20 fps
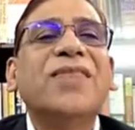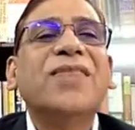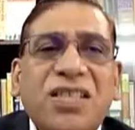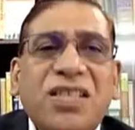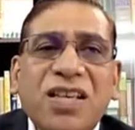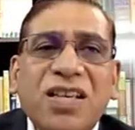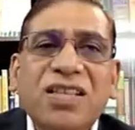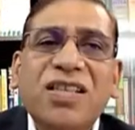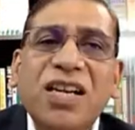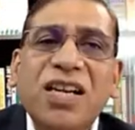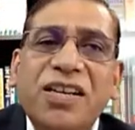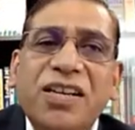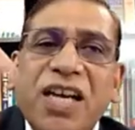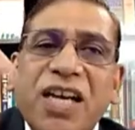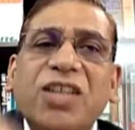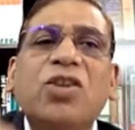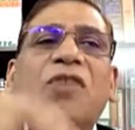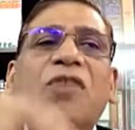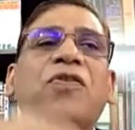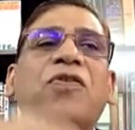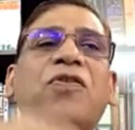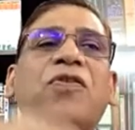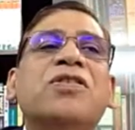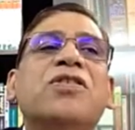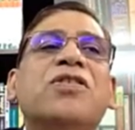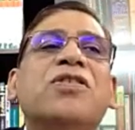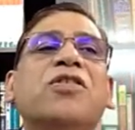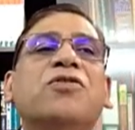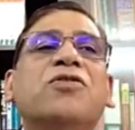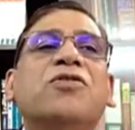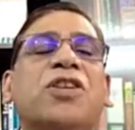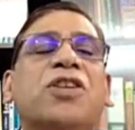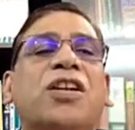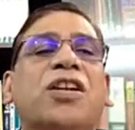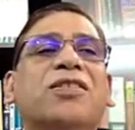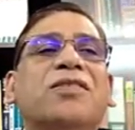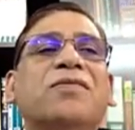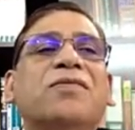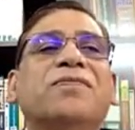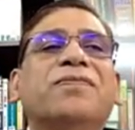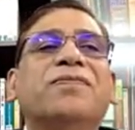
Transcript: This is the death of constitutionalism.